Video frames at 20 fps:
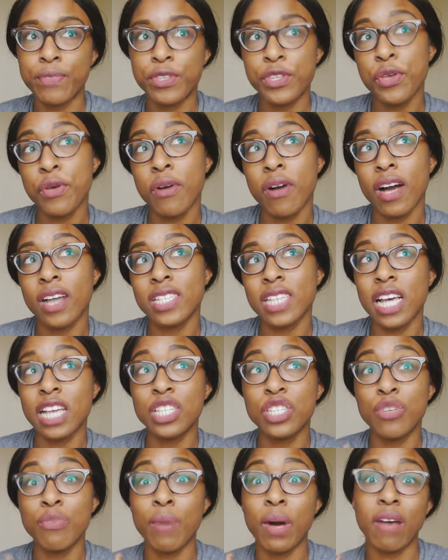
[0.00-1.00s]
So you guys,
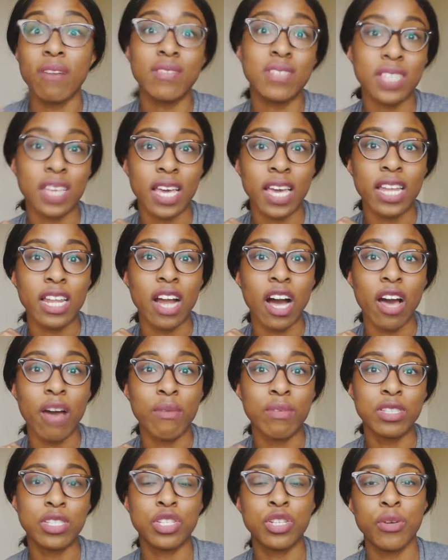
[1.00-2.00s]
as you might have seen,
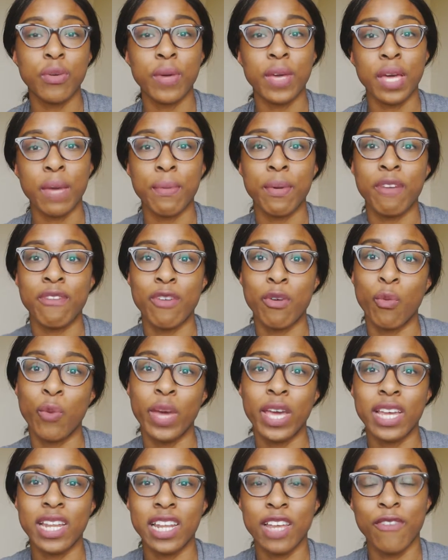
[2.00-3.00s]
I was doing a bit of a
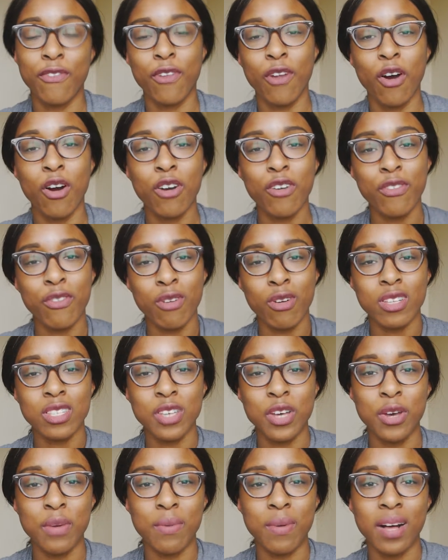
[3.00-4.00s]
weekly vlog for
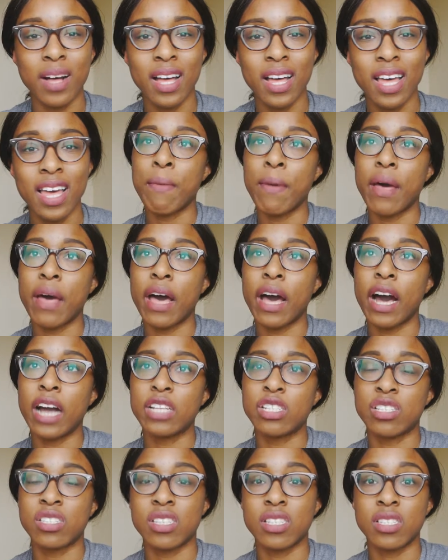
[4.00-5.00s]
October.
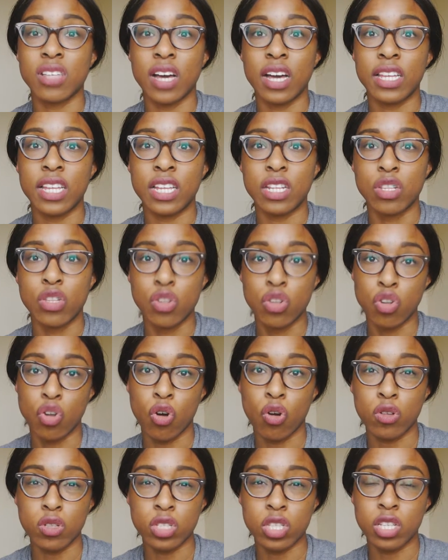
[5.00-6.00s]
I just decided
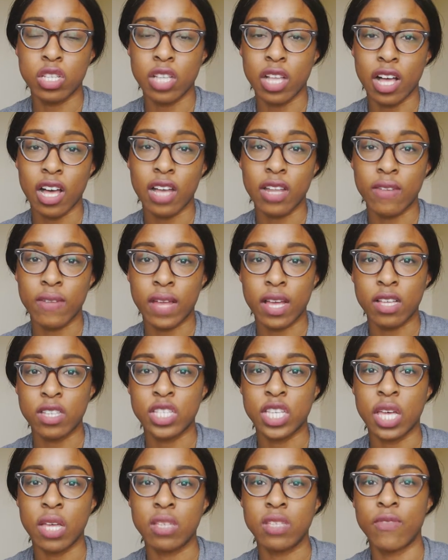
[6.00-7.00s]
not to kind of like
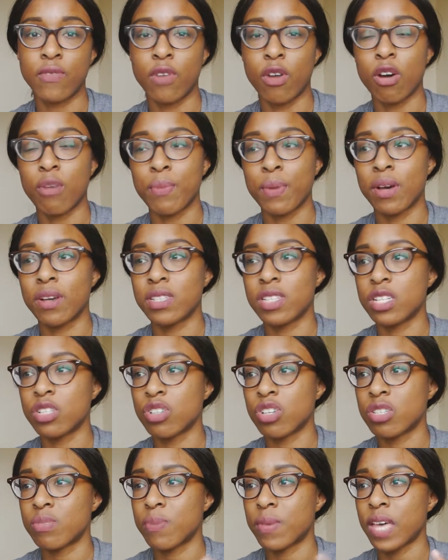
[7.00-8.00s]
continue to vlog because it
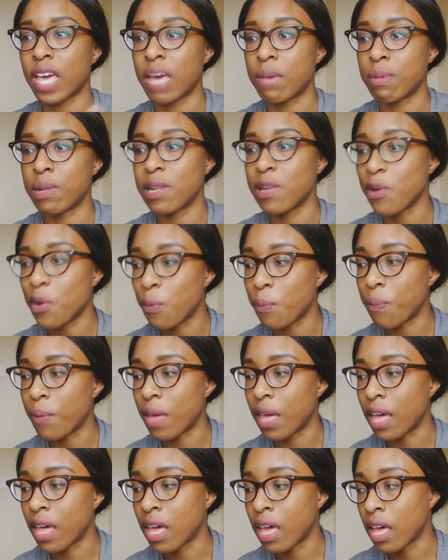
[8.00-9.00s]
just became a little
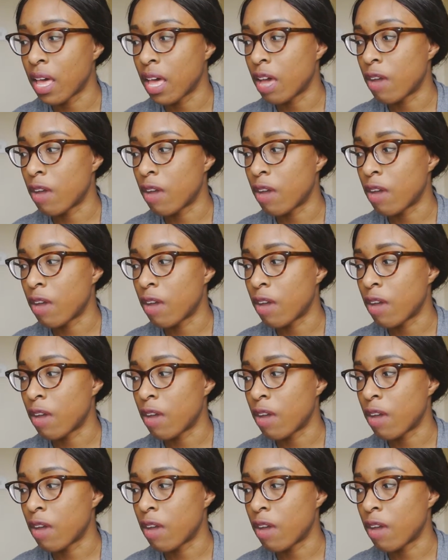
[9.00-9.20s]
bit